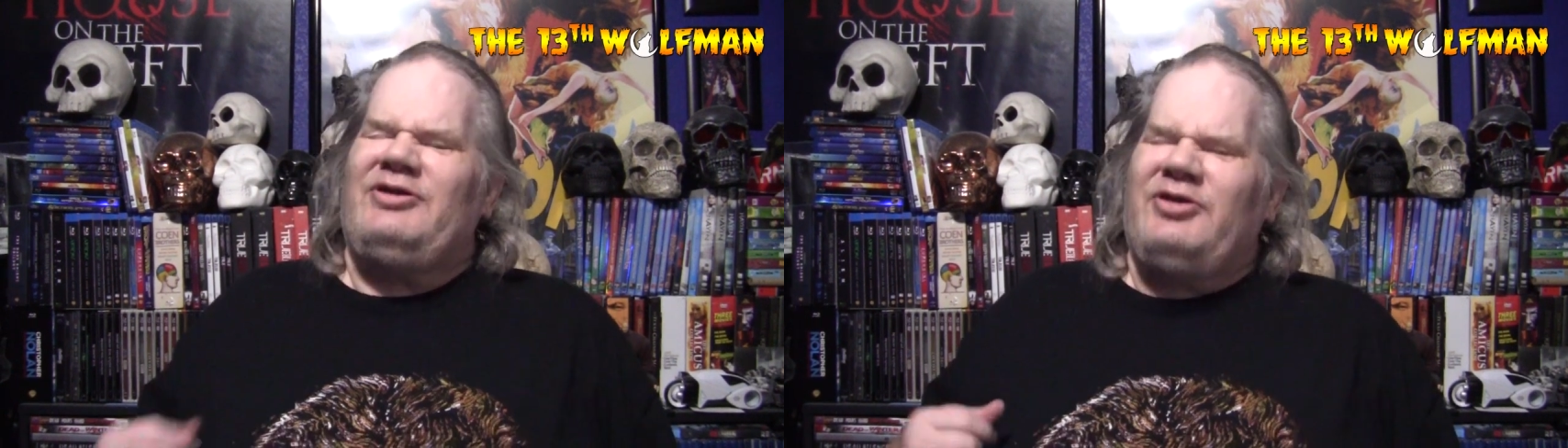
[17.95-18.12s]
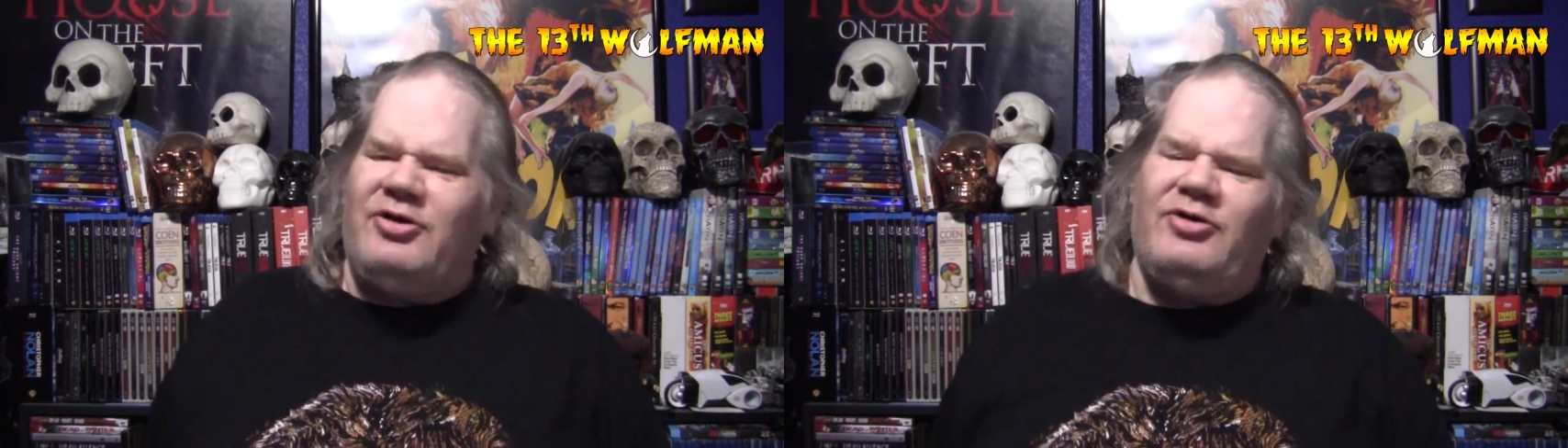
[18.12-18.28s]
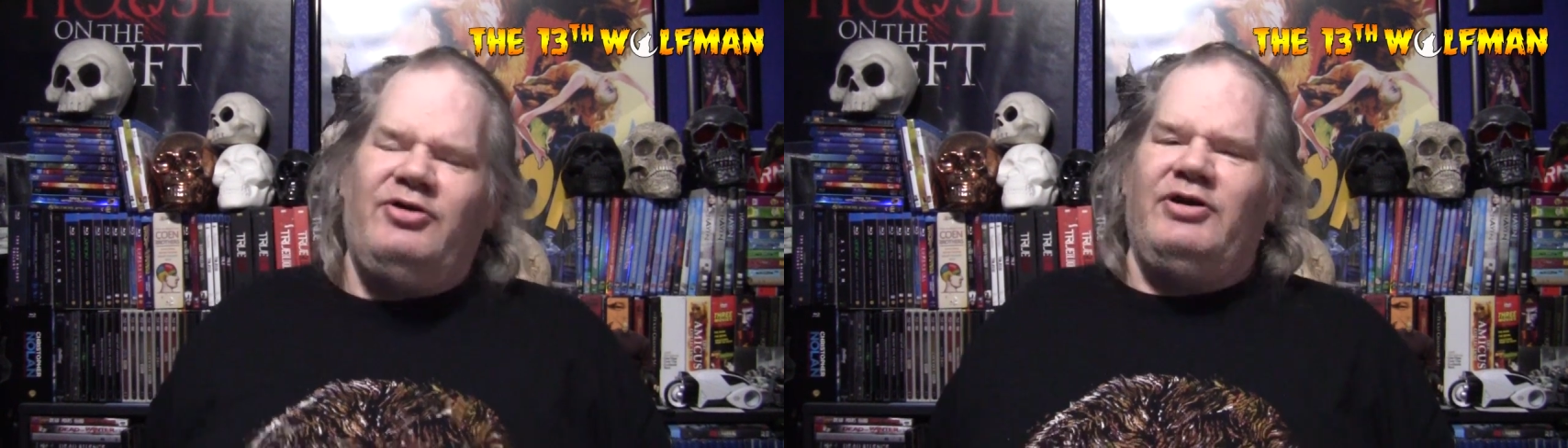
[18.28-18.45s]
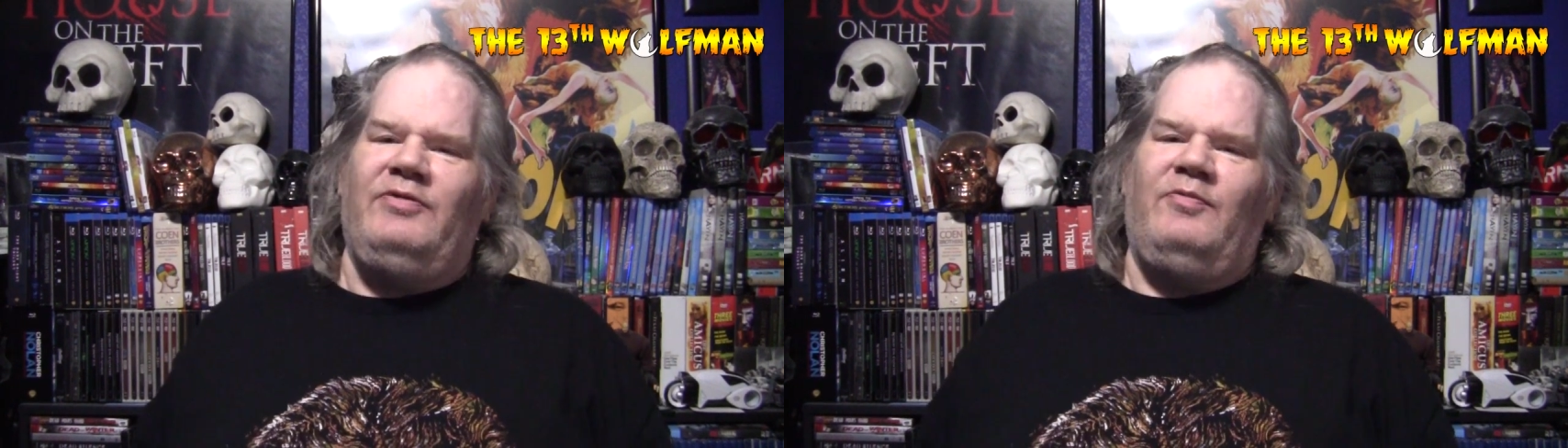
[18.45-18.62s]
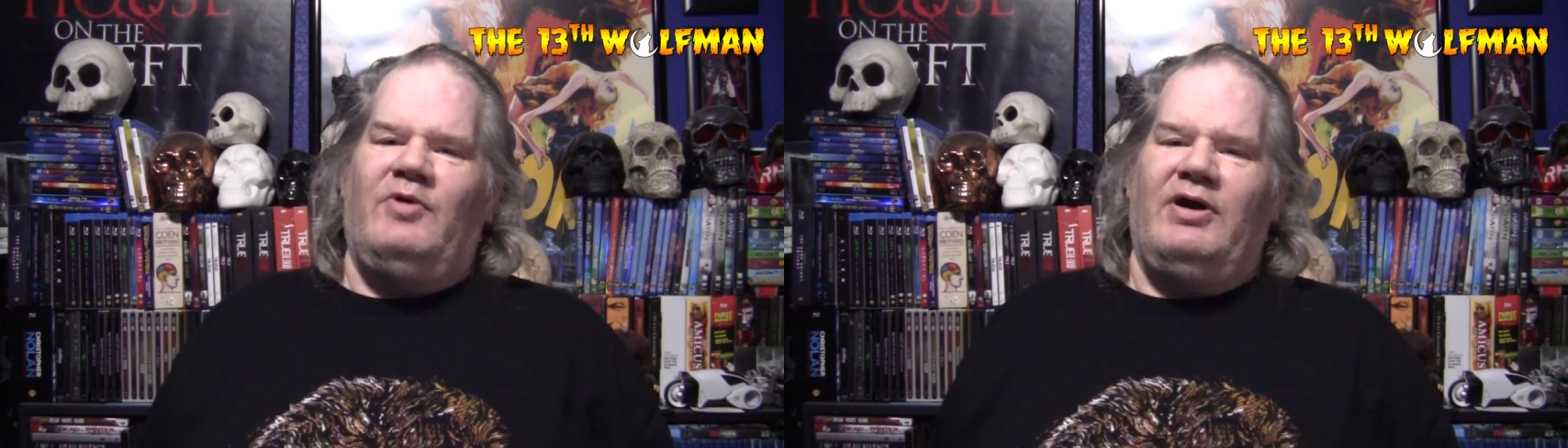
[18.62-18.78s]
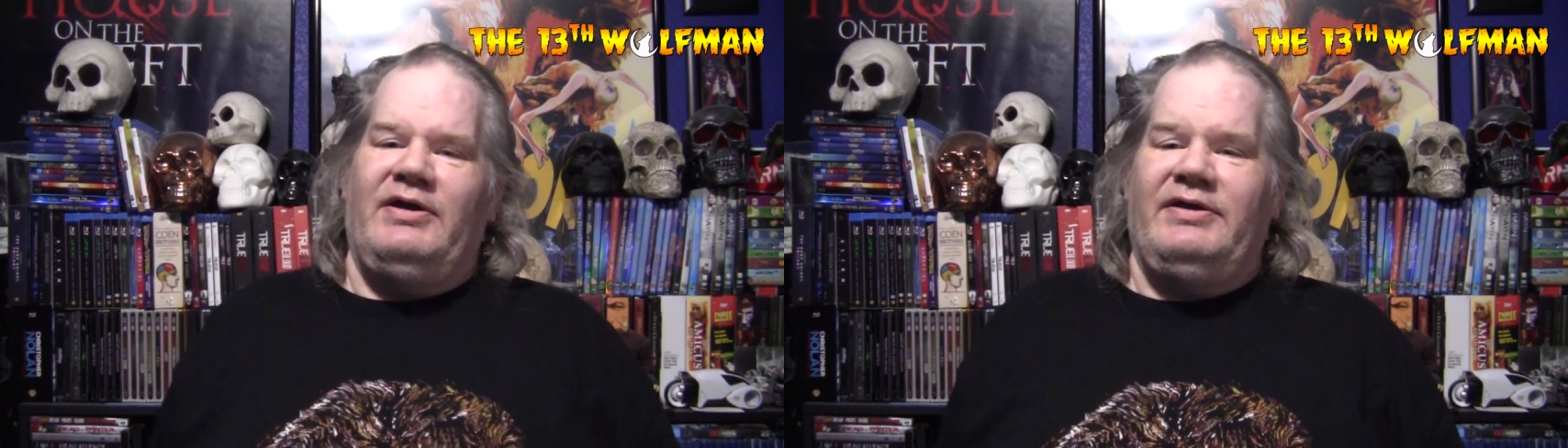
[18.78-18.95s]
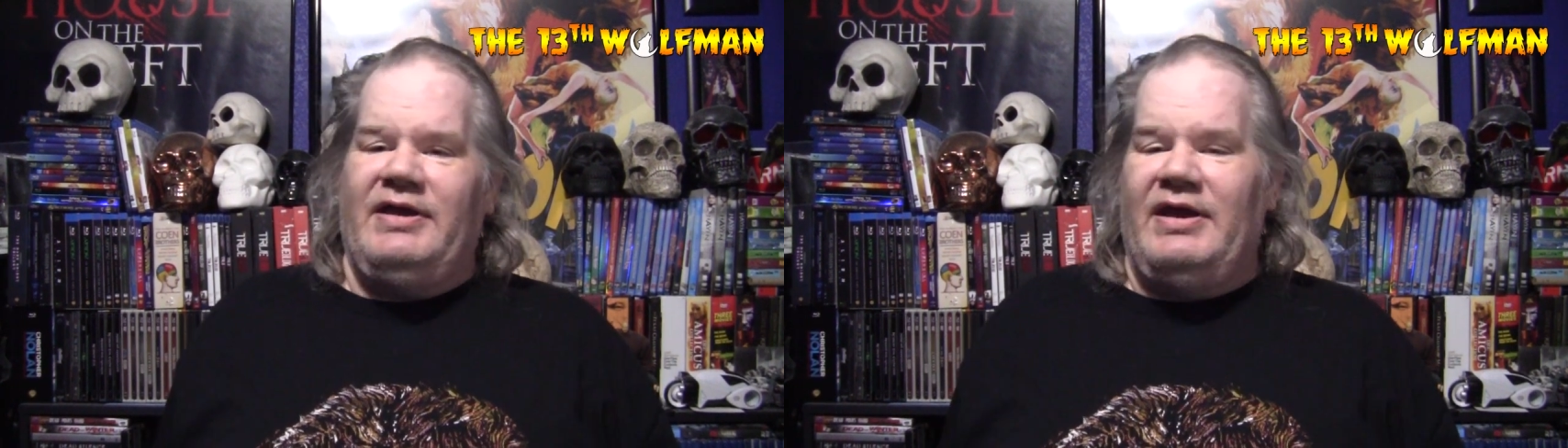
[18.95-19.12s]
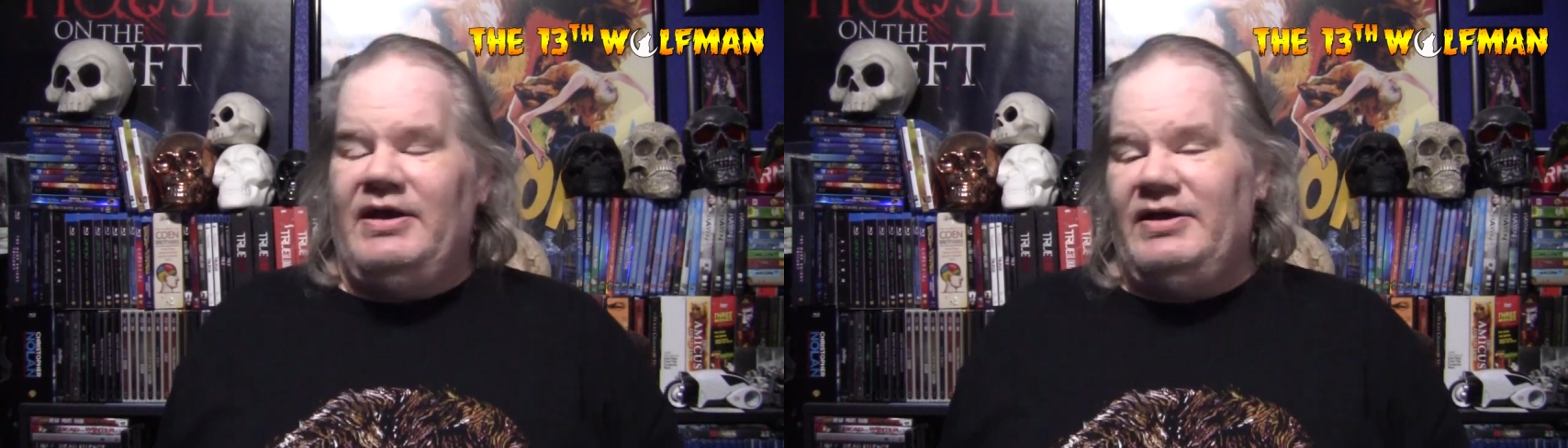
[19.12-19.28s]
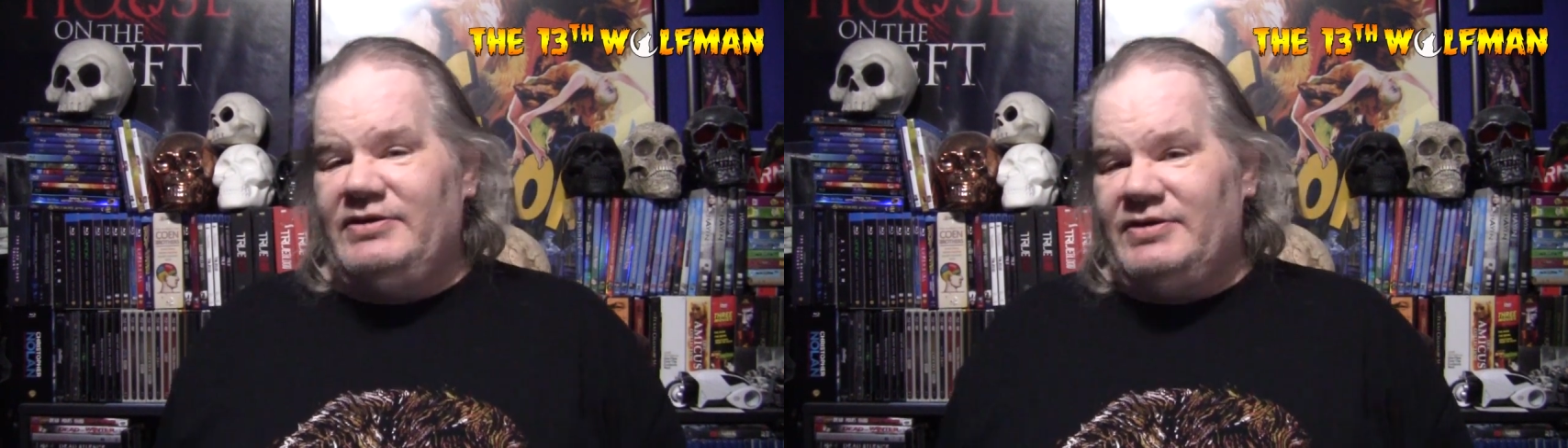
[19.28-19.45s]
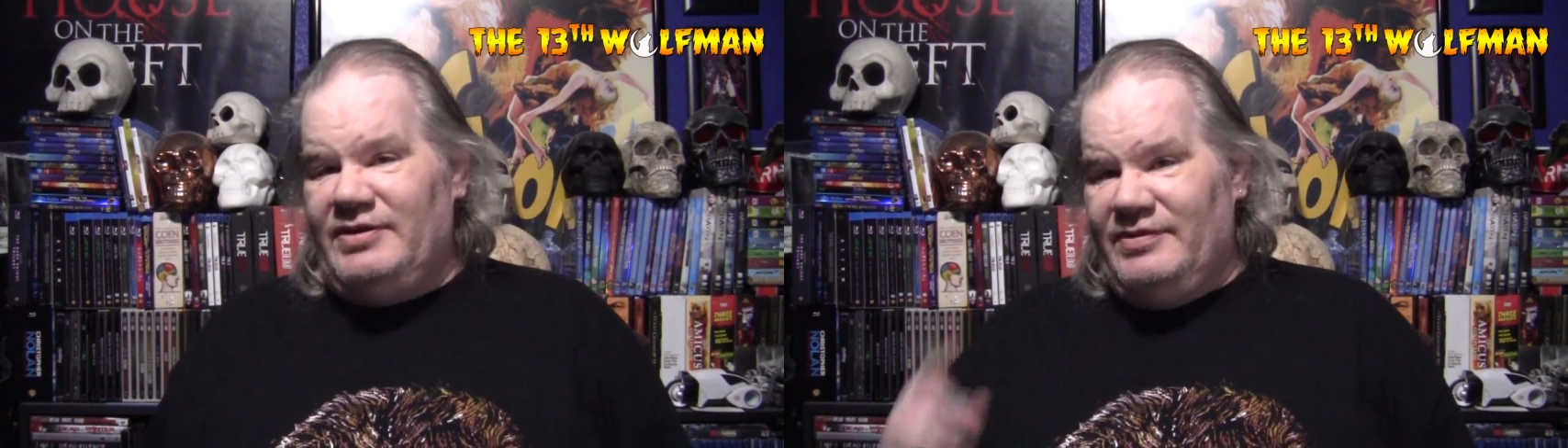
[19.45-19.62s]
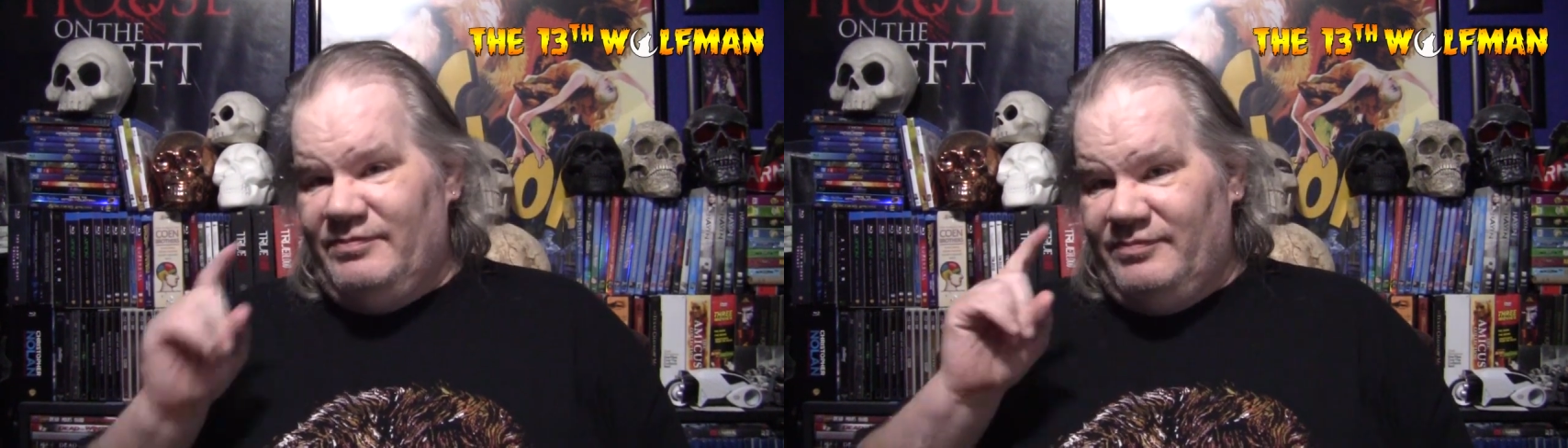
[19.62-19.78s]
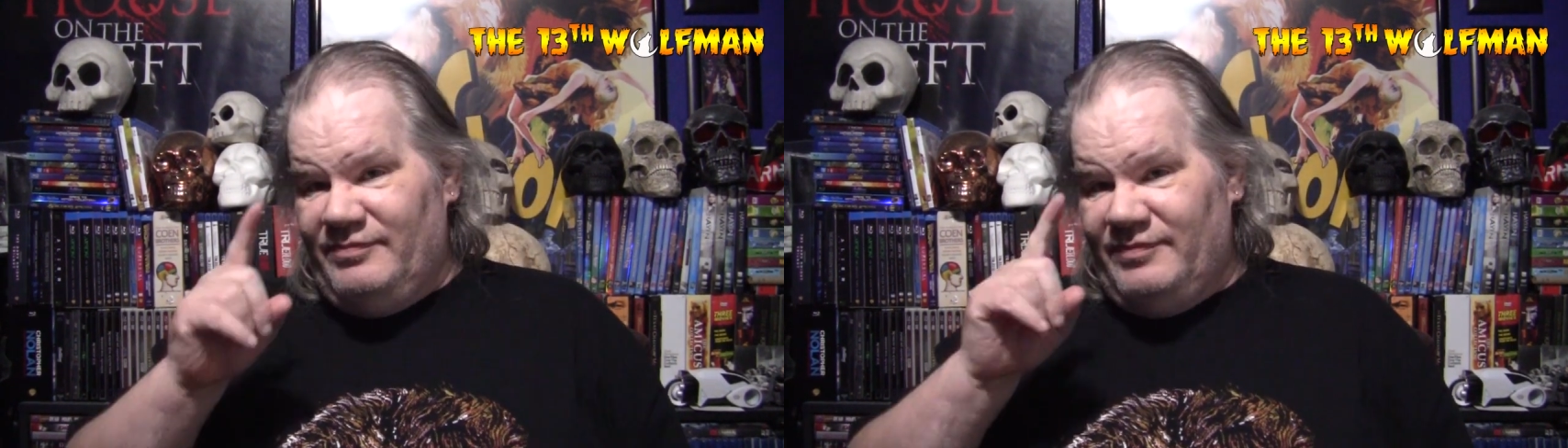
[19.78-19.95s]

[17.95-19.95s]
31 days, and